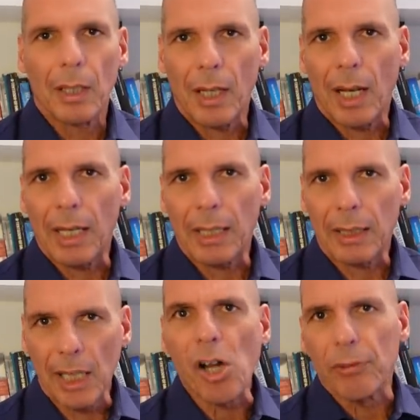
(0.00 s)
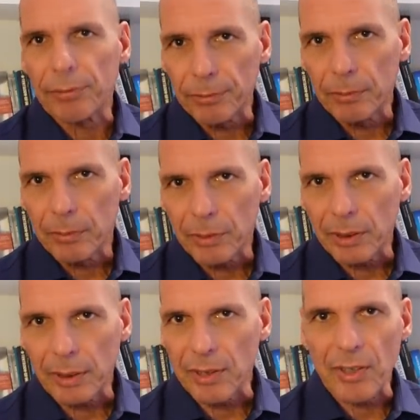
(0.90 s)
I kick off
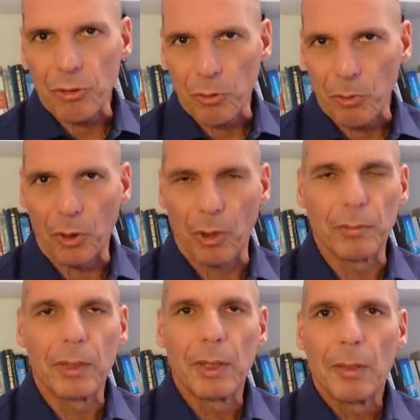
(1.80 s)
the discussion with Noam